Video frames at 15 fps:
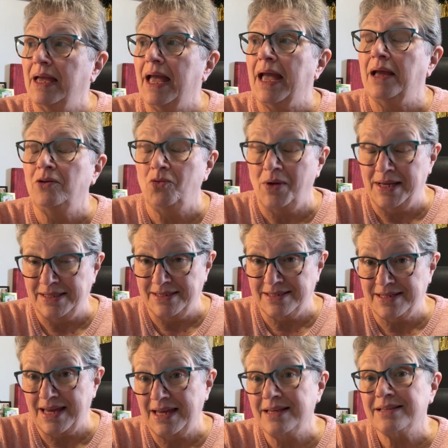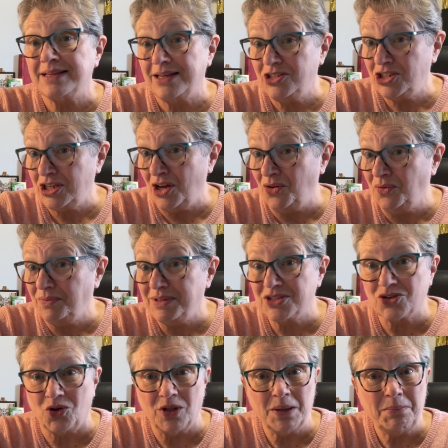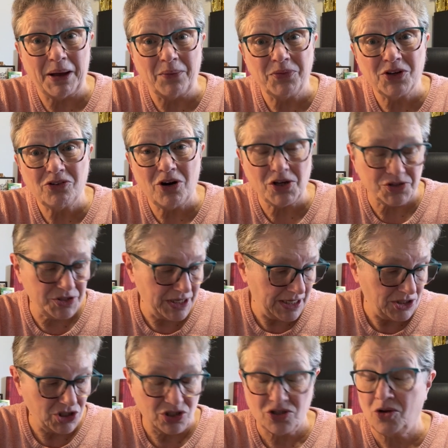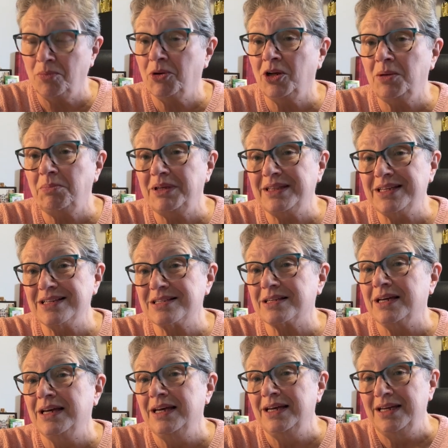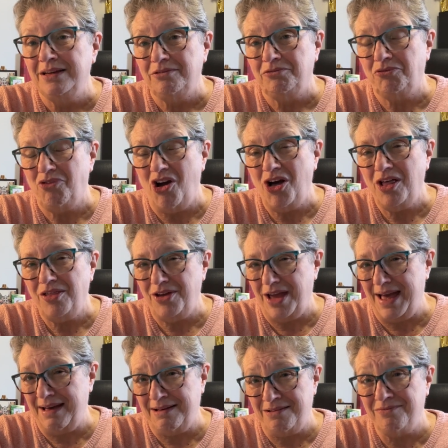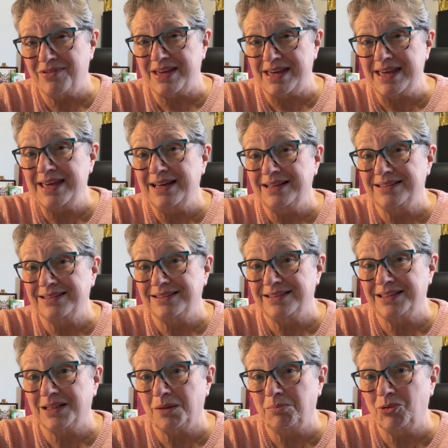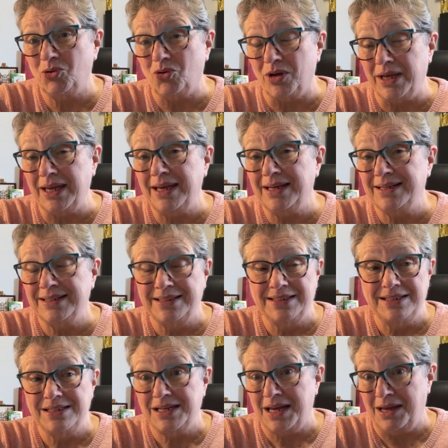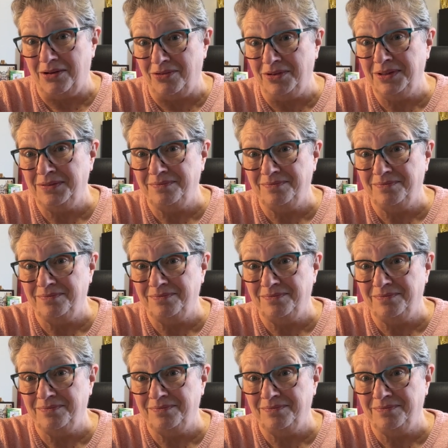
And Wednesdays, as you know, is all about the cross stitch. So I'm going to put this rather heavy little boy down